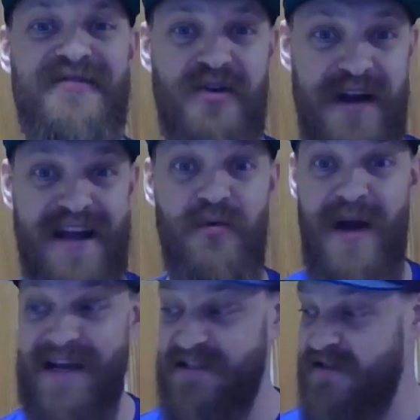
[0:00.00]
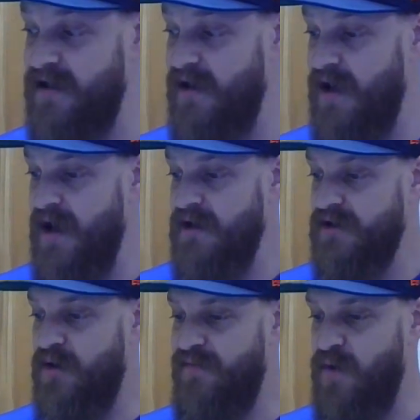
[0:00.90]
after a rest.
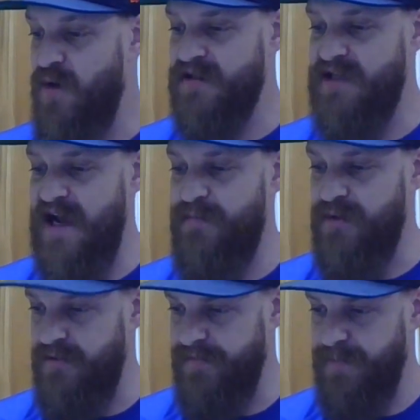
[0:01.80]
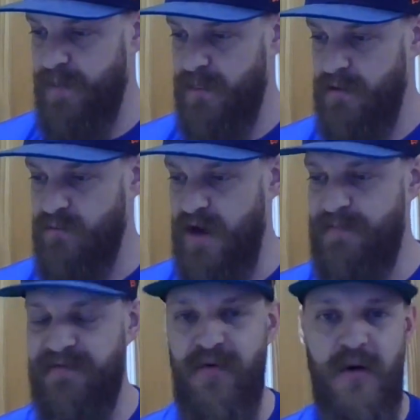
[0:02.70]
So for example, right
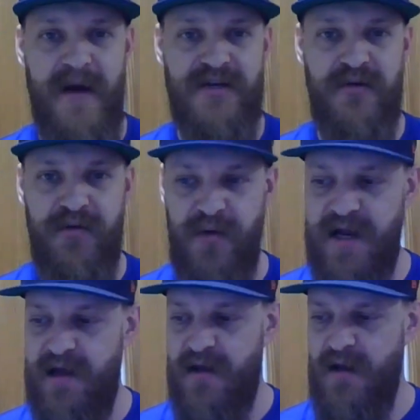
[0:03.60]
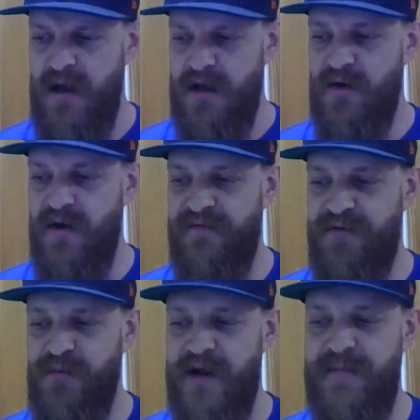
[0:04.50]
before measure 3, you have
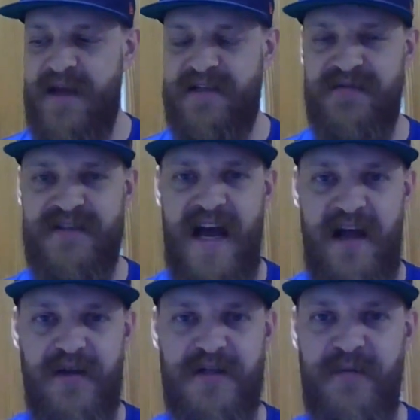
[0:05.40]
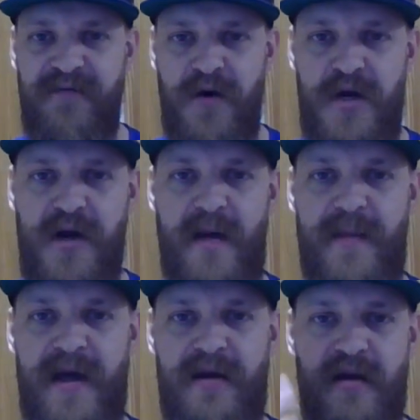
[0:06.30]
3 beats of silence before you
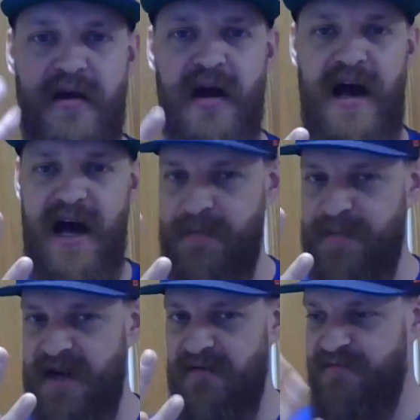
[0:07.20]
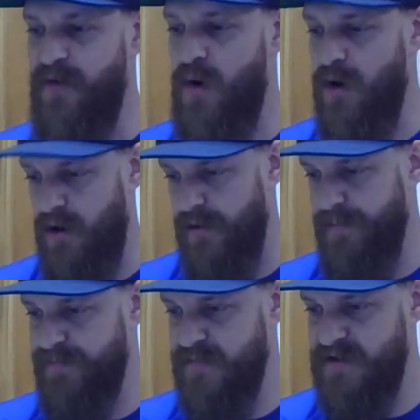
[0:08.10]
come in on beat 4
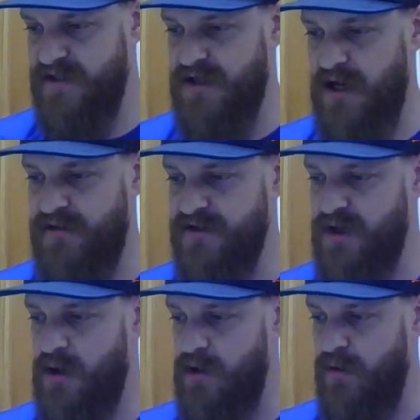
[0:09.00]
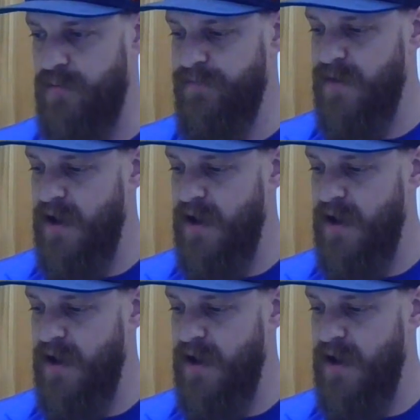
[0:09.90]
to start the solo.